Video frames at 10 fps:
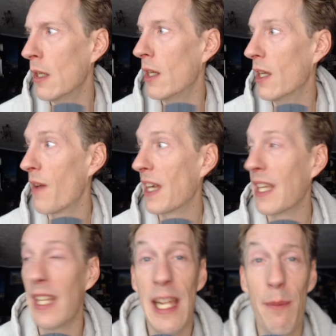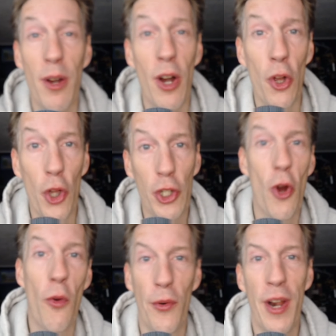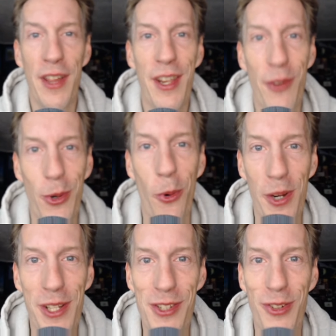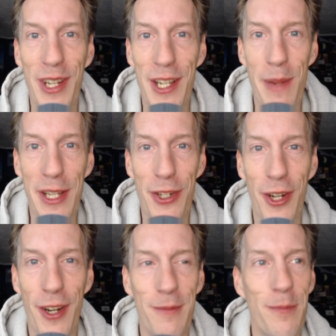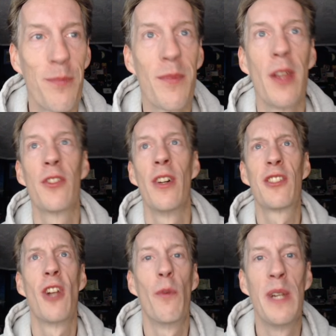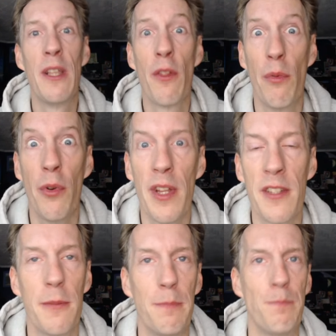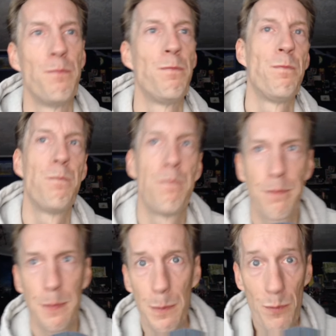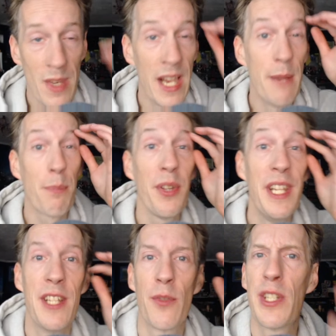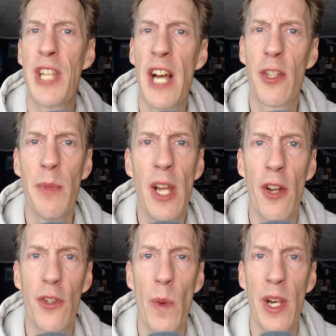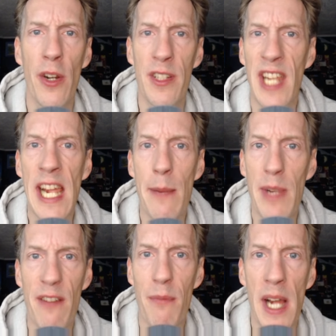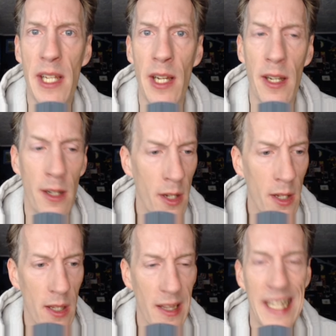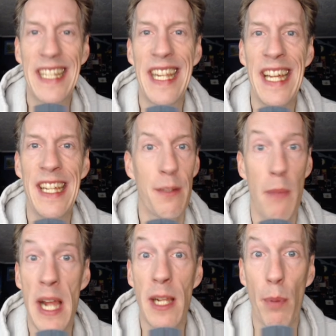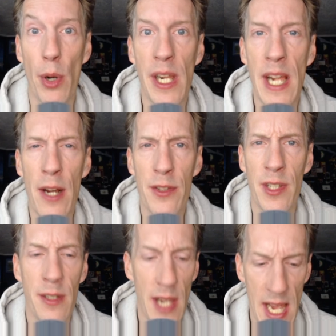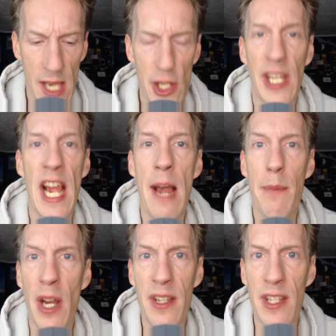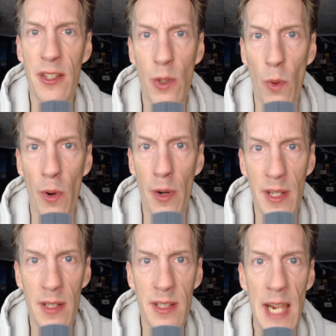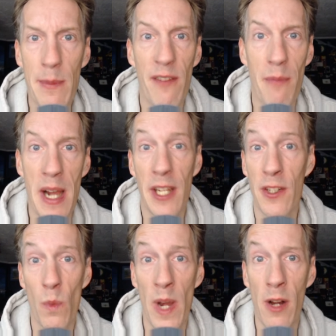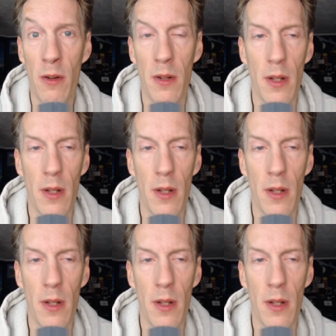if I can keep a look over at the recording screen to make sure. So let's start reading through this. And please reach out to me on Twitter as GameDevMicah, LinkedIn as Micah Berninghausen, and you can add me on Discord as GameDevMicah as well.